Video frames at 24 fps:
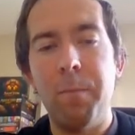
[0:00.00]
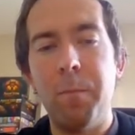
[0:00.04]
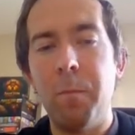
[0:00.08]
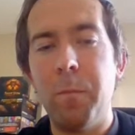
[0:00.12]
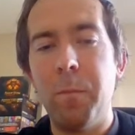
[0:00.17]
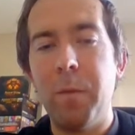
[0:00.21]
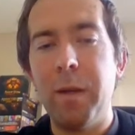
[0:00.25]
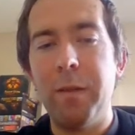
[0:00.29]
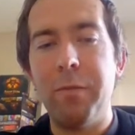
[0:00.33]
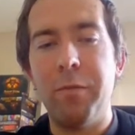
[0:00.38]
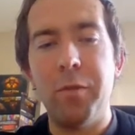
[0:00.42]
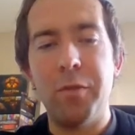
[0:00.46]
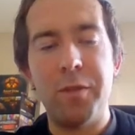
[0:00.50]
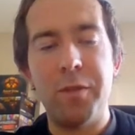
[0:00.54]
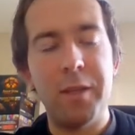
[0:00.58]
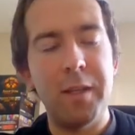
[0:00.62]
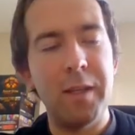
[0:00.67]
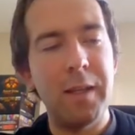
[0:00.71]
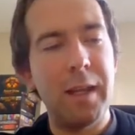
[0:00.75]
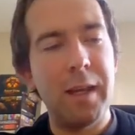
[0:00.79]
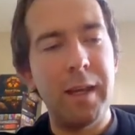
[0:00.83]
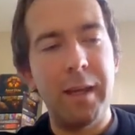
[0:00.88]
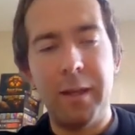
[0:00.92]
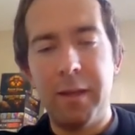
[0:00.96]
If you see
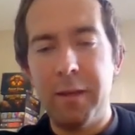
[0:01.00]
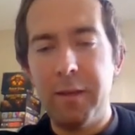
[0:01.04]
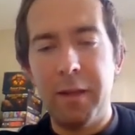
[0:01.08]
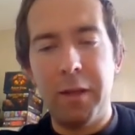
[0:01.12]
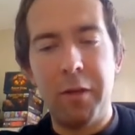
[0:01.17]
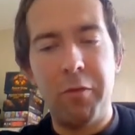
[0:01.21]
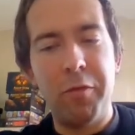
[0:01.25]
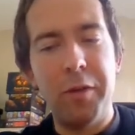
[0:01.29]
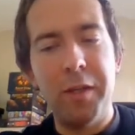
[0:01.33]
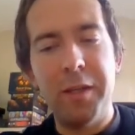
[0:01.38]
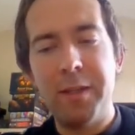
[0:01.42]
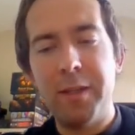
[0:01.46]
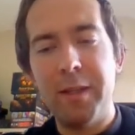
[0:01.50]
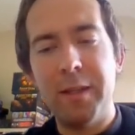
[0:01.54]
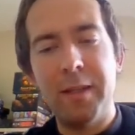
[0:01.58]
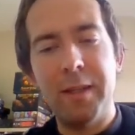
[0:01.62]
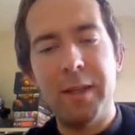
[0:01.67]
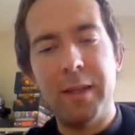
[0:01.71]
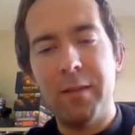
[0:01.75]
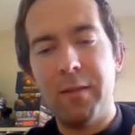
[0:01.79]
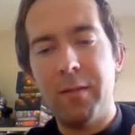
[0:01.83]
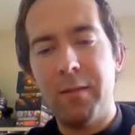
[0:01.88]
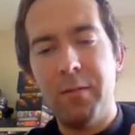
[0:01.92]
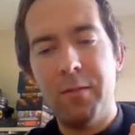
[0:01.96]
like increasing
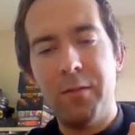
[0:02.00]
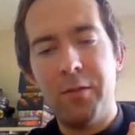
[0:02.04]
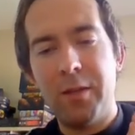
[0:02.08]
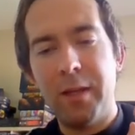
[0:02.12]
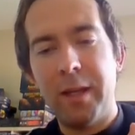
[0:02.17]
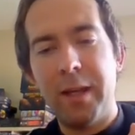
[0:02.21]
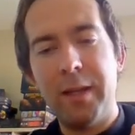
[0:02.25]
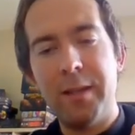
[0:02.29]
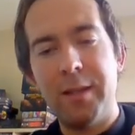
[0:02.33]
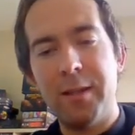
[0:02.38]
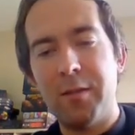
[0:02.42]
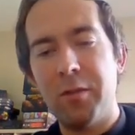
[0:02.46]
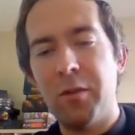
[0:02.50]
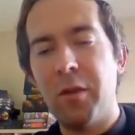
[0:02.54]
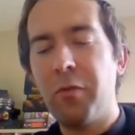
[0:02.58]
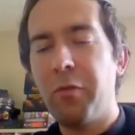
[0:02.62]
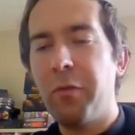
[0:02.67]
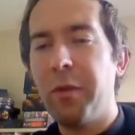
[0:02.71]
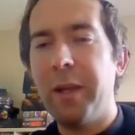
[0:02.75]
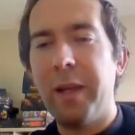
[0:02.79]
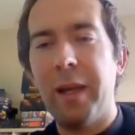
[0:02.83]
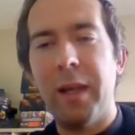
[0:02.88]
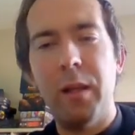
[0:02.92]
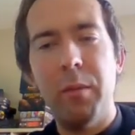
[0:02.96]
that size is not
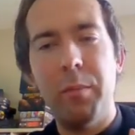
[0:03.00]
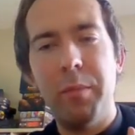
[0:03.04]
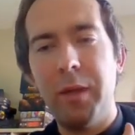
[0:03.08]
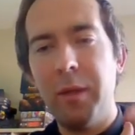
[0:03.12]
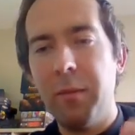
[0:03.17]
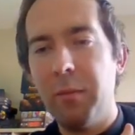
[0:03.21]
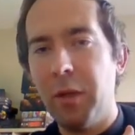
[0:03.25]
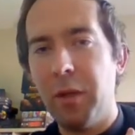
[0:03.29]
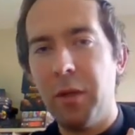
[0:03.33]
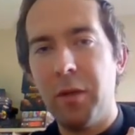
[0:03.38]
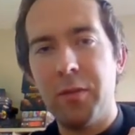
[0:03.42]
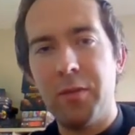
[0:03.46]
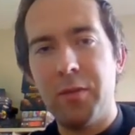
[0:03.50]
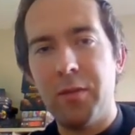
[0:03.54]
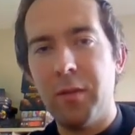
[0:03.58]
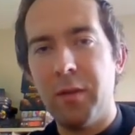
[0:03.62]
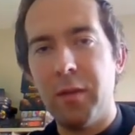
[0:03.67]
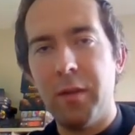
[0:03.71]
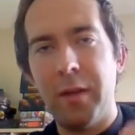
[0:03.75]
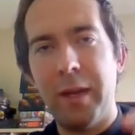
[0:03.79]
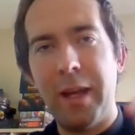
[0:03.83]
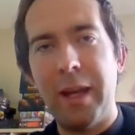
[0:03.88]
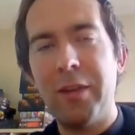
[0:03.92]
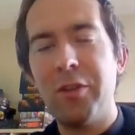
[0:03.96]
really helping because
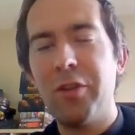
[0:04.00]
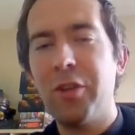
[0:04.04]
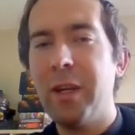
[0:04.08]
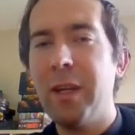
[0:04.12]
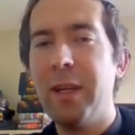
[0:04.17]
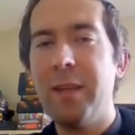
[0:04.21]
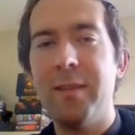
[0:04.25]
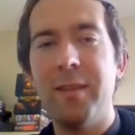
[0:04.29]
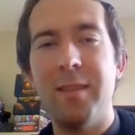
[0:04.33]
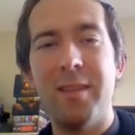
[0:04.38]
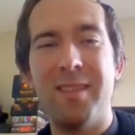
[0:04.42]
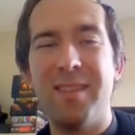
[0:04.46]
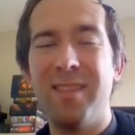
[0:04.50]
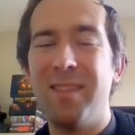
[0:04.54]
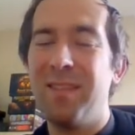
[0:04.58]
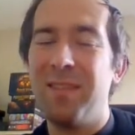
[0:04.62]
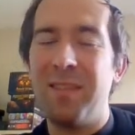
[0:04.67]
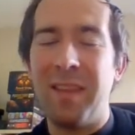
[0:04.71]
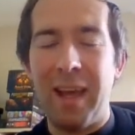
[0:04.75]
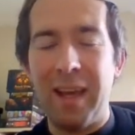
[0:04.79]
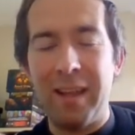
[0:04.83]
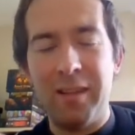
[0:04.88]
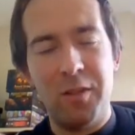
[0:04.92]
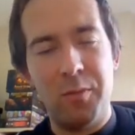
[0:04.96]
the edge case is
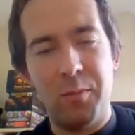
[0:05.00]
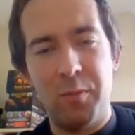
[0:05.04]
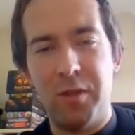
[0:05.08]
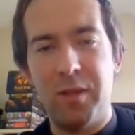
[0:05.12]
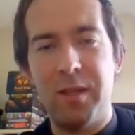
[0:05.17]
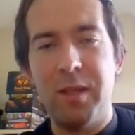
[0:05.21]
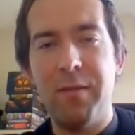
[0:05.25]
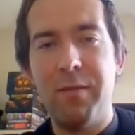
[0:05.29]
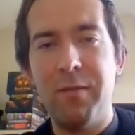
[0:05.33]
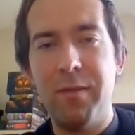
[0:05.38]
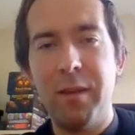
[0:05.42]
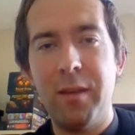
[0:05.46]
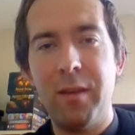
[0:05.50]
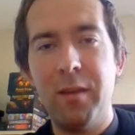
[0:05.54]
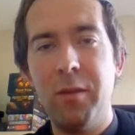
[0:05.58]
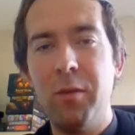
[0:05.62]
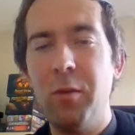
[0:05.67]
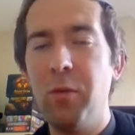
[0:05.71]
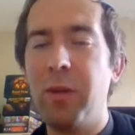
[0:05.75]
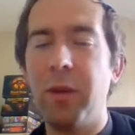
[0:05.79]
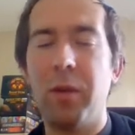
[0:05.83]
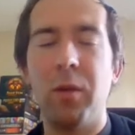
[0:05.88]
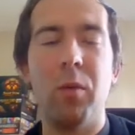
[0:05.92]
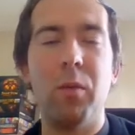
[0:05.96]
that specific, you
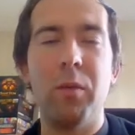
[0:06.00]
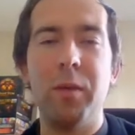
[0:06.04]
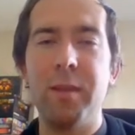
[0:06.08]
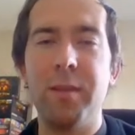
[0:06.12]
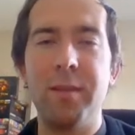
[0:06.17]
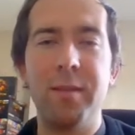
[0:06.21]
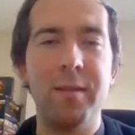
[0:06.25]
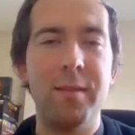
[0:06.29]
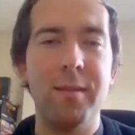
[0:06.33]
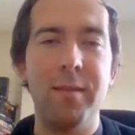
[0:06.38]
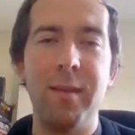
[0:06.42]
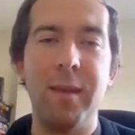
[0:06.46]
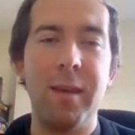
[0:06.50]
can always